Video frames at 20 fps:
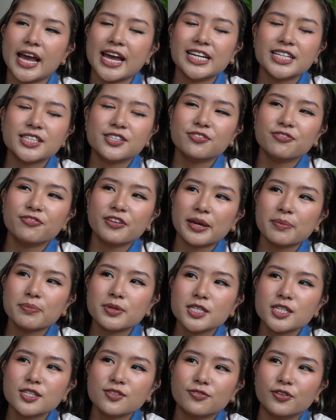and it's
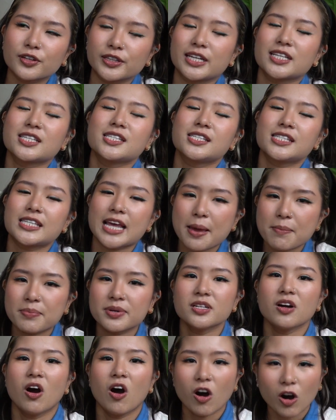famous for their
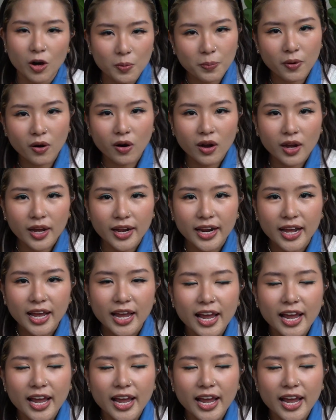salmon hotpot.